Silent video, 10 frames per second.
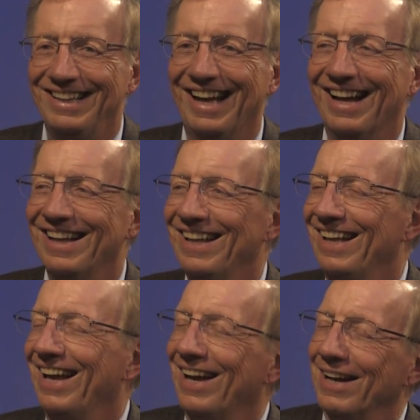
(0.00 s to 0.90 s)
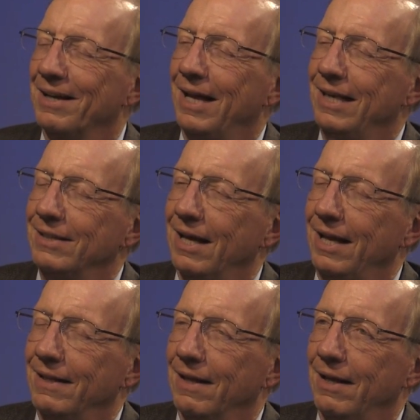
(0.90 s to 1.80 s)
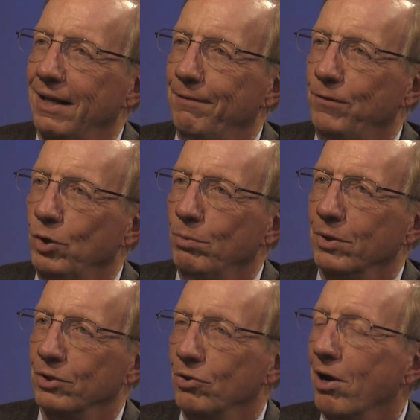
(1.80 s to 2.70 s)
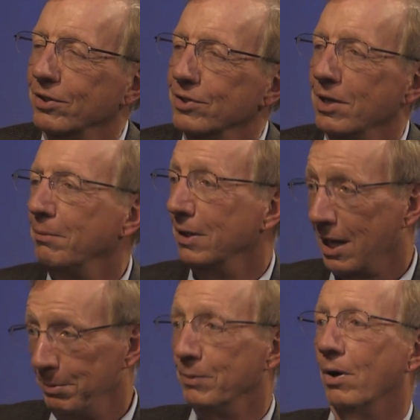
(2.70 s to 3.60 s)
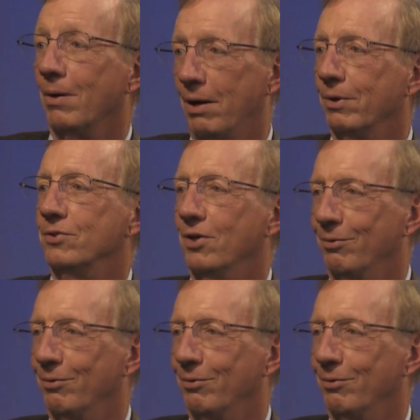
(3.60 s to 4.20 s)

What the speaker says: Yeah. And if you were to talk to a lot of people go, I want to start a